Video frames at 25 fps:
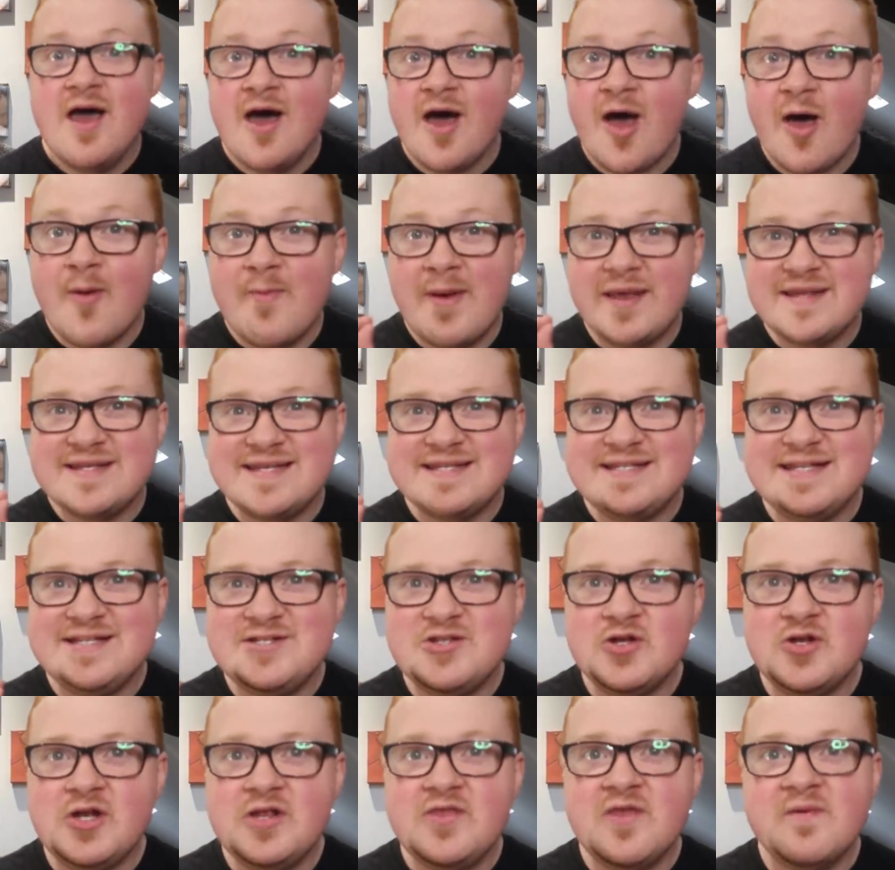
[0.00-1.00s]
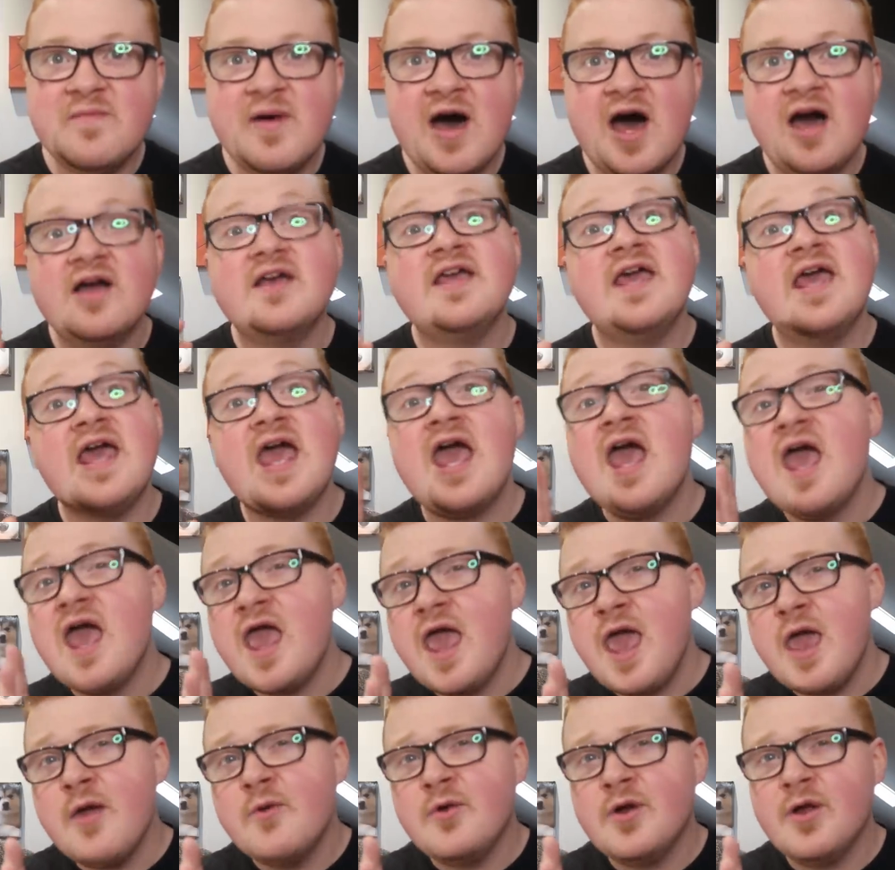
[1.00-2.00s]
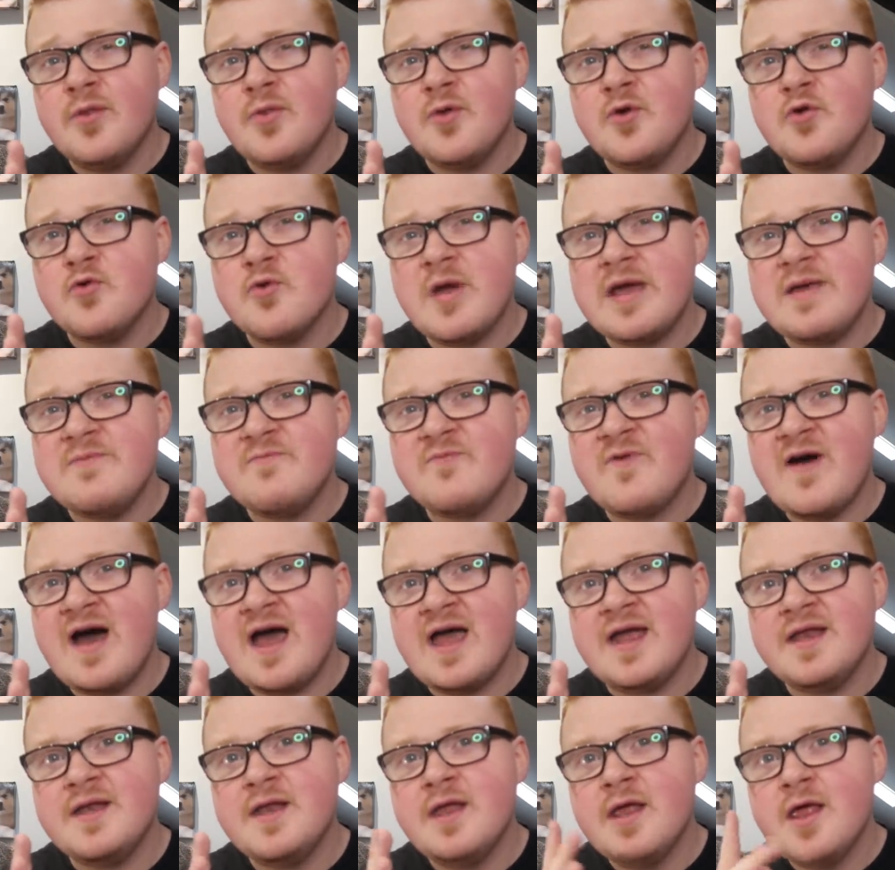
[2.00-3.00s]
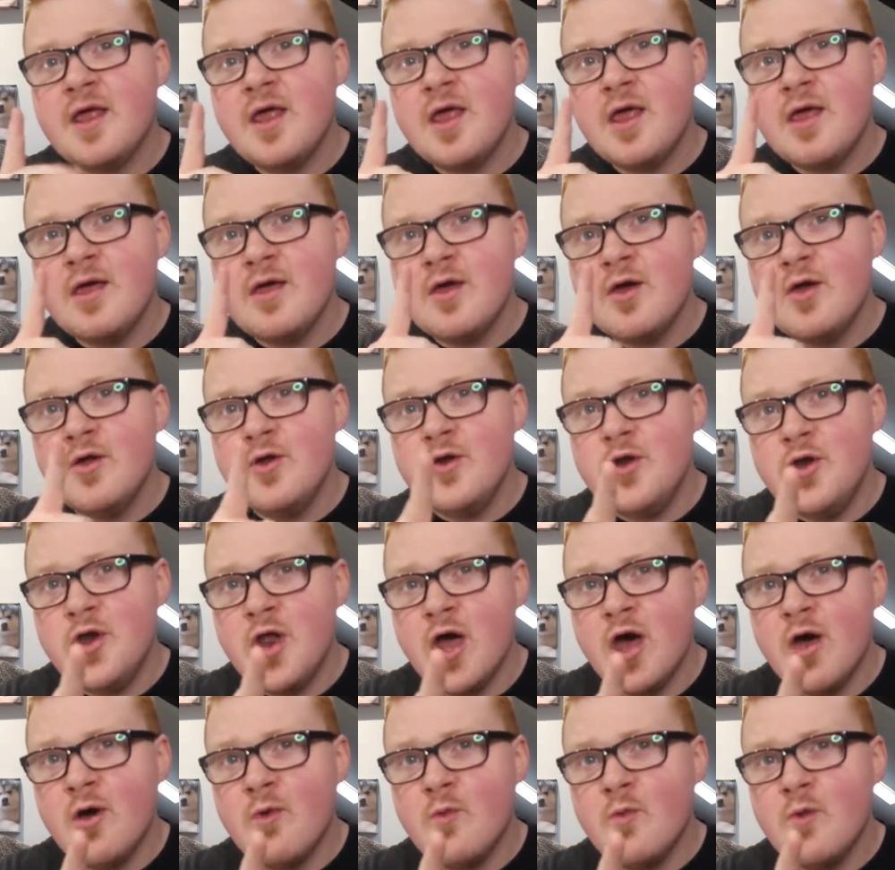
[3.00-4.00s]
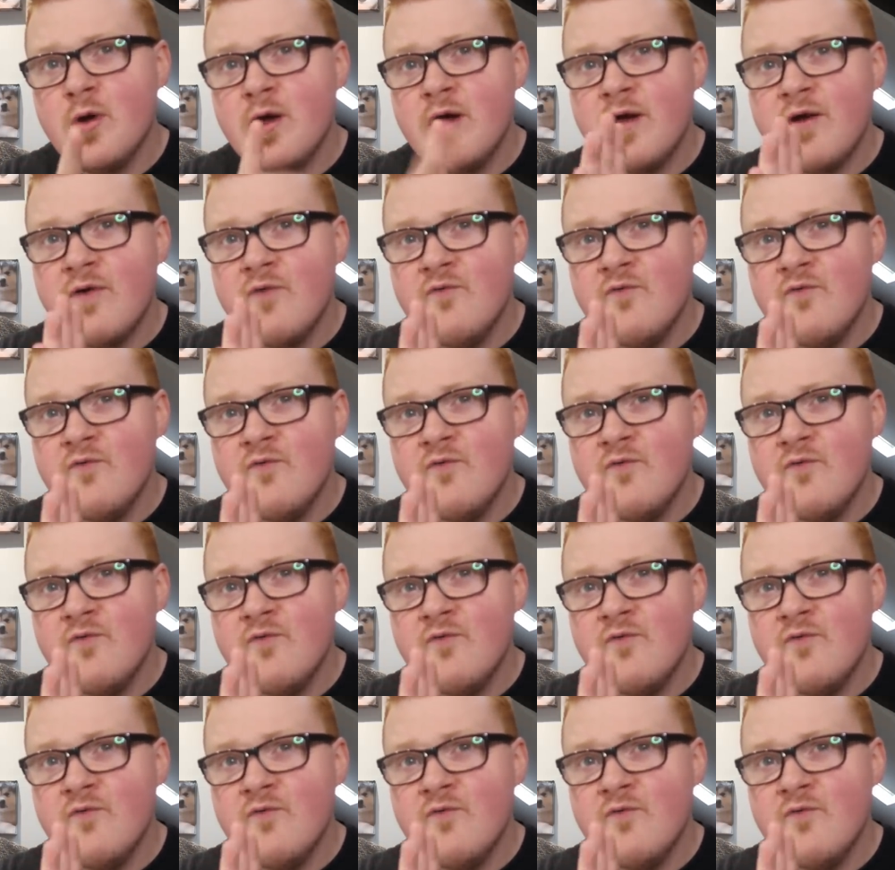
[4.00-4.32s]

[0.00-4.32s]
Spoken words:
Are Man City done in the market? Hearing on the grapevine, no.